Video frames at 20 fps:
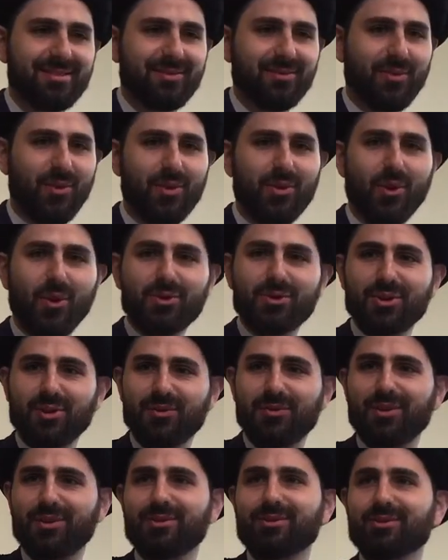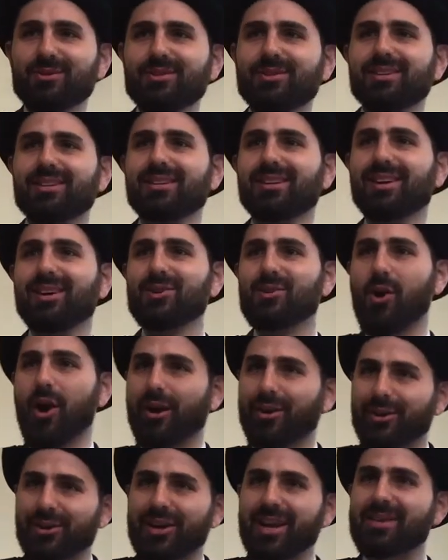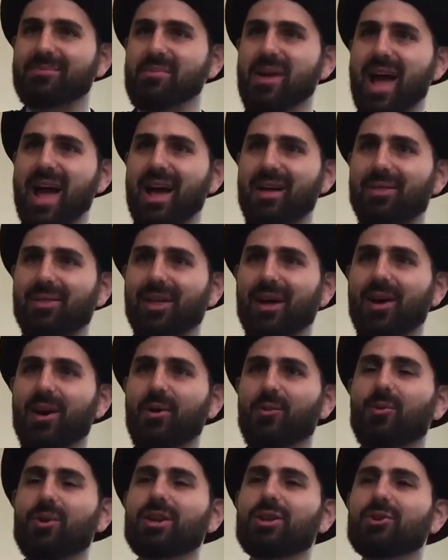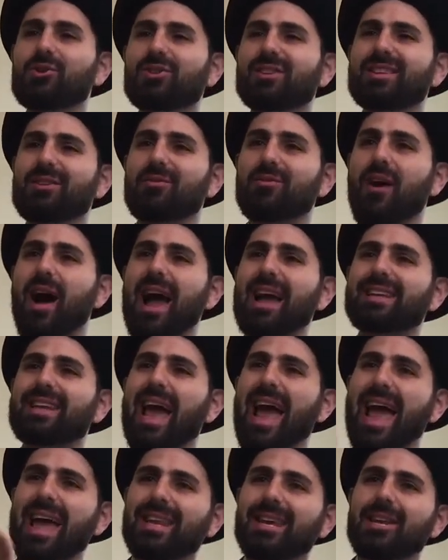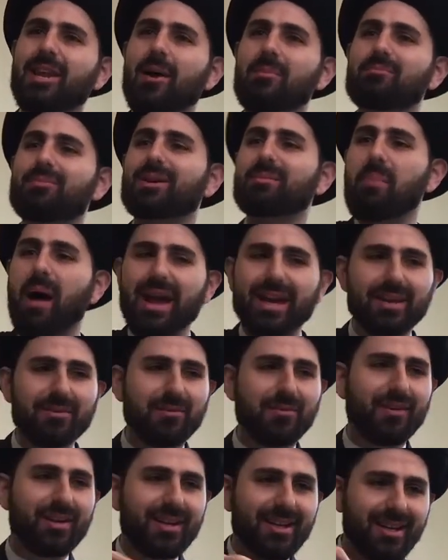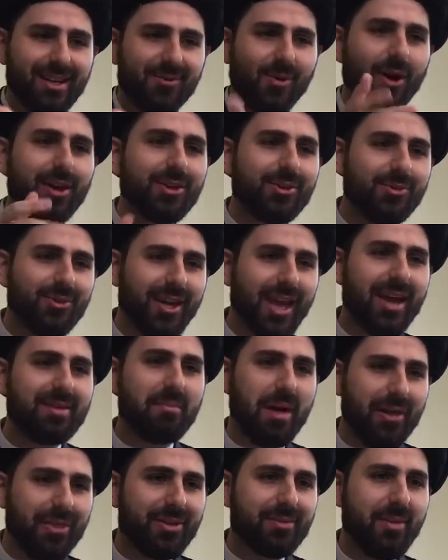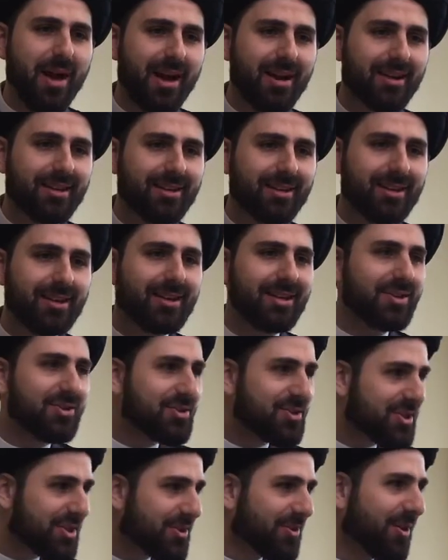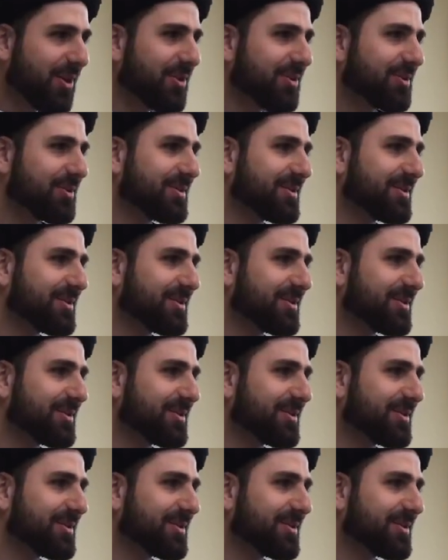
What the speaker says: For those of you who are good at math, when you divide any number by infinity, what do you get mathematically? Zero.